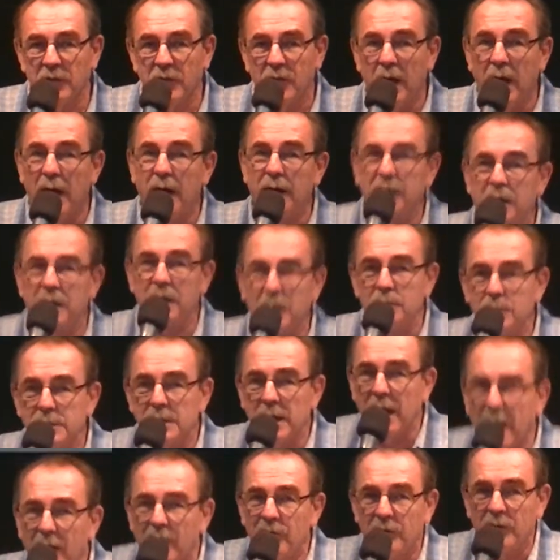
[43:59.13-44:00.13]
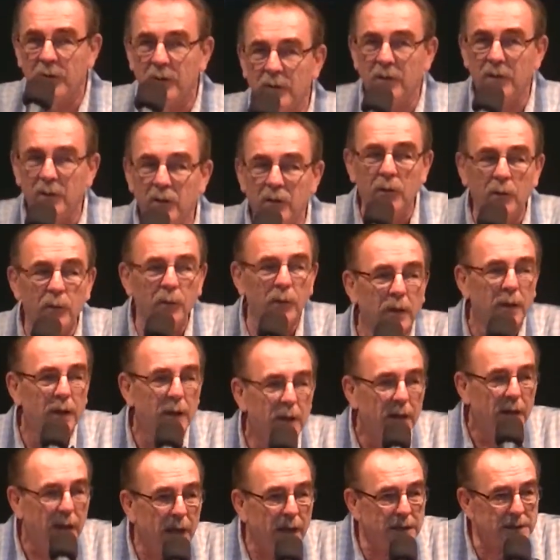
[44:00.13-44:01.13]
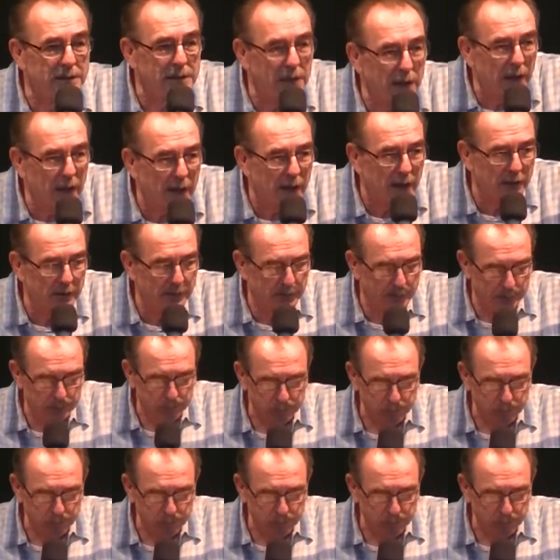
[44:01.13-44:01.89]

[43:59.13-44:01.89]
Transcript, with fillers: if God comes after you, that's it.